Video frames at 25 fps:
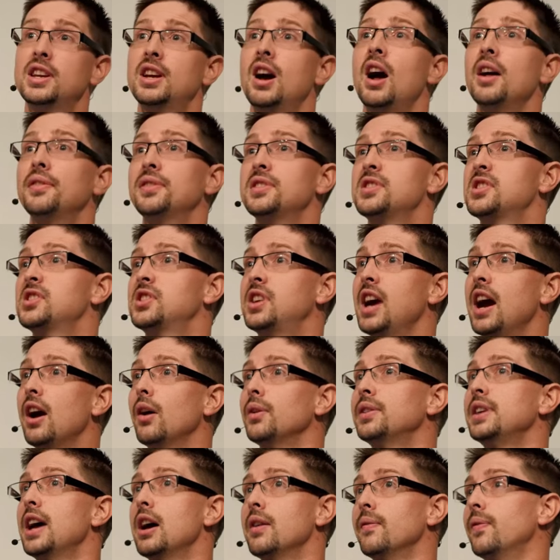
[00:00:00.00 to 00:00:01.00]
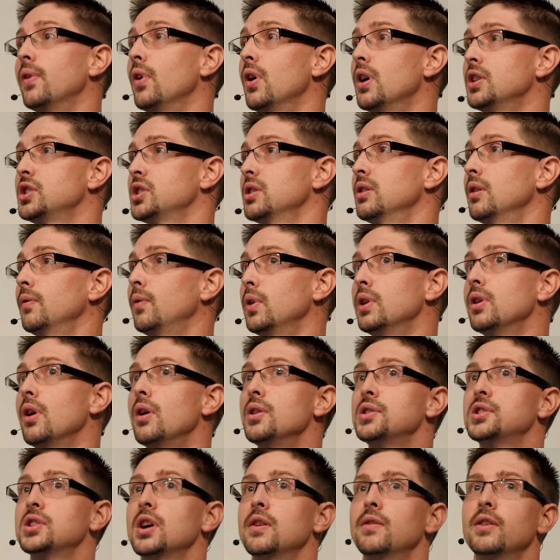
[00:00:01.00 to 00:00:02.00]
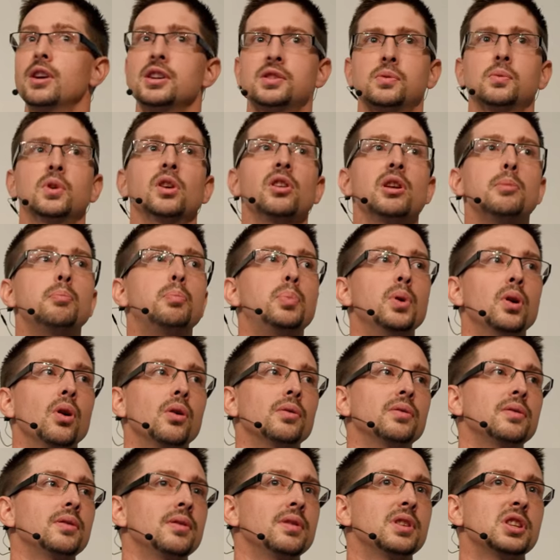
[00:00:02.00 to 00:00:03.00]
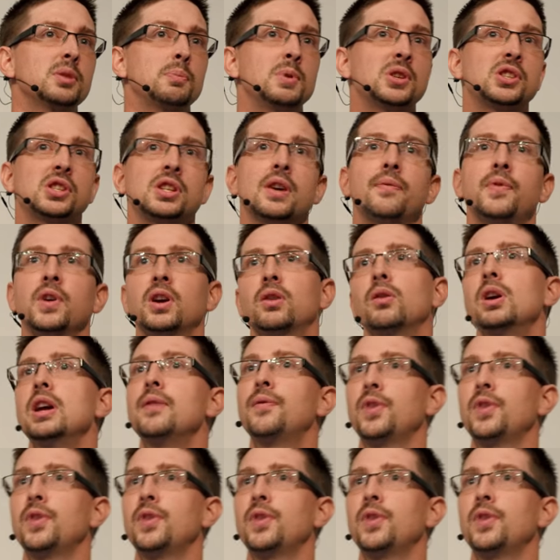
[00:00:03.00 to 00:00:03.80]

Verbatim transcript: cut, scaled-down version of Windows Server. And it's really built specifically